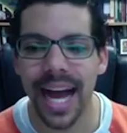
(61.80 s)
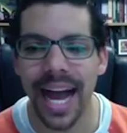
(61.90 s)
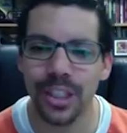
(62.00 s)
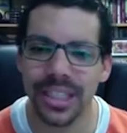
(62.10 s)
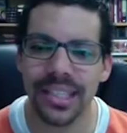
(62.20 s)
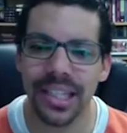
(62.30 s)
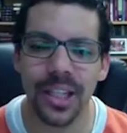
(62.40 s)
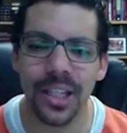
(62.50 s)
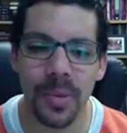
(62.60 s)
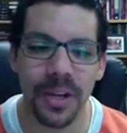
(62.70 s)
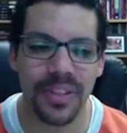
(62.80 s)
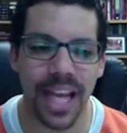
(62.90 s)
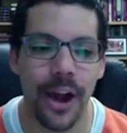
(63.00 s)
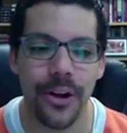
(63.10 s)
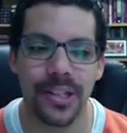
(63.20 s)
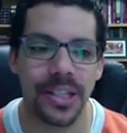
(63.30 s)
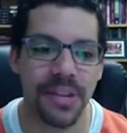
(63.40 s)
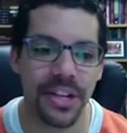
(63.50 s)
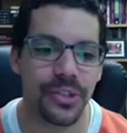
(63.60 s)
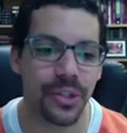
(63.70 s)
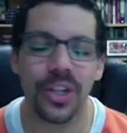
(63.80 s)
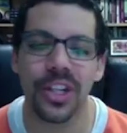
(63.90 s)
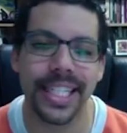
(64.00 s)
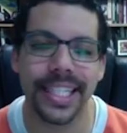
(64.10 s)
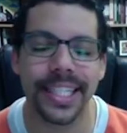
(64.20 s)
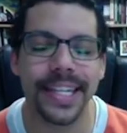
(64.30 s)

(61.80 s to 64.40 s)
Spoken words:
I just sense a little bit of tiredness in my soul.